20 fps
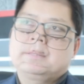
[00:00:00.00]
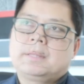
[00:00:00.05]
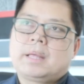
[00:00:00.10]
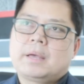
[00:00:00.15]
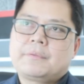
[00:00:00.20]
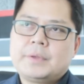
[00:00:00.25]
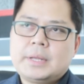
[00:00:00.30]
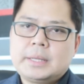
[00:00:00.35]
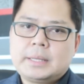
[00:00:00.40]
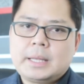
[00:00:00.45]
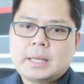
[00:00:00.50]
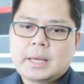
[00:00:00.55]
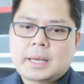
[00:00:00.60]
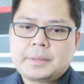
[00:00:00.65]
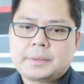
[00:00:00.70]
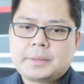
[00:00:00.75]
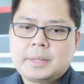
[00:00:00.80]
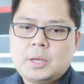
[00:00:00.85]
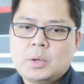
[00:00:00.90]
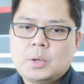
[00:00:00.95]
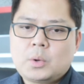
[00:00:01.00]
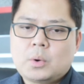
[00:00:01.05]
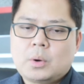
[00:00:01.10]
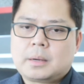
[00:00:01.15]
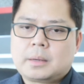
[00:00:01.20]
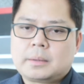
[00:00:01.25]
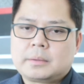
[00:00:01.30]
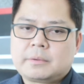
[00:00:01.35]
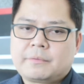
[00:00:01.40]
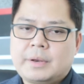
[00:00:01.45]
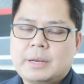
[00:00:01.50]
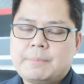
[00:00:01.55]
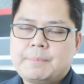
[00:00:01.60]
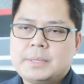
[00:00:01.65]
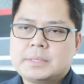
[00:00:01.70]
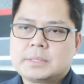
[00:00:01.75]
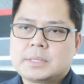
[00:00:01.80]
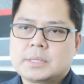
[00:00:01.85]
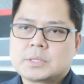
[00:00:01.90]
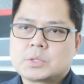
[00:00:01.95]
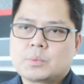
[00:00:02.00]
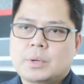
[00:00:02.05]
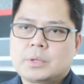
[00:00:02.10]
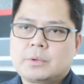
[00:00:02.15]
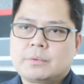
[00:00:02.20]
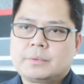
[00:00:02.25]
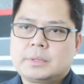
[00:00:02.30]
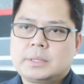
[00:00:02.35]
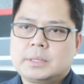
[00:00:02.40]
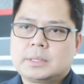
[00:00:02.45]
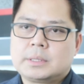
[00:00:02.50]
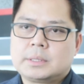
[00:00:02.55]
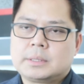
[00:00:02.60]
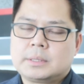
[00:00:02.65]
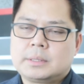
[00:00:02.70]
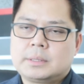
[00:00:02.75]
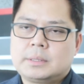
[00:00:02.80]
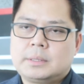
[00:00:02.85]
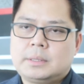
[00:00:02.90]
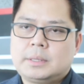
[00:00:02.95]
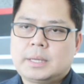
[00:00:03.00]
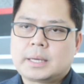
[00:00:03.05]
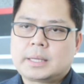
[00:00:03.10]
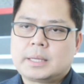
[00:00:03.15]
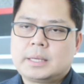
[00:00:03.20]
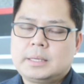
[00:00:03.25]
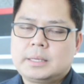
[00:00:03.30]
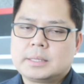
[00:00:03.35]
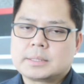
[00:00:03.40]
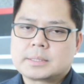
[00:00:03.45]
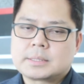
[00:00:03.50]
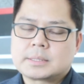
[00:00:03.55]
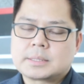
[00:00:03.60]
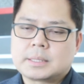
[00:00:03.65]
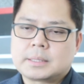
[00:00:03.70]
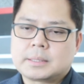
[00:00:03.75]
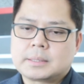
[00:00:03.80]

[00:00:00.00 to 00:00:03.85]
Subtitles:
Definitely, I think the Philippines is one of the luckiest